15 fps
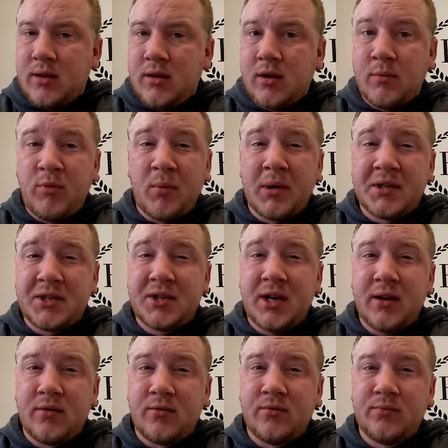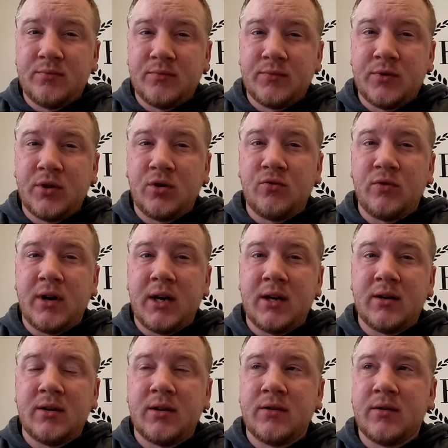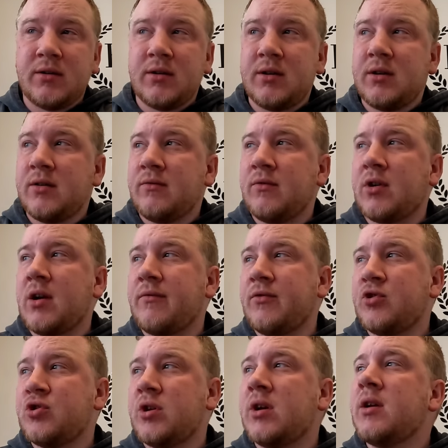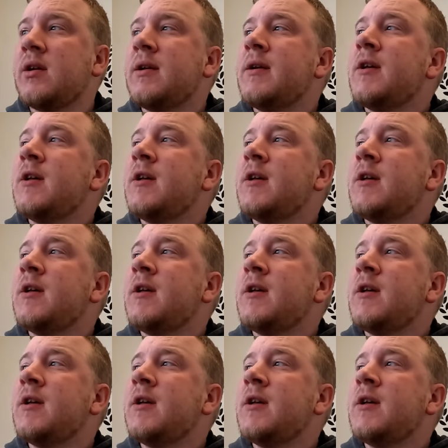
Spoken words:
they can probably sell the green recovery truck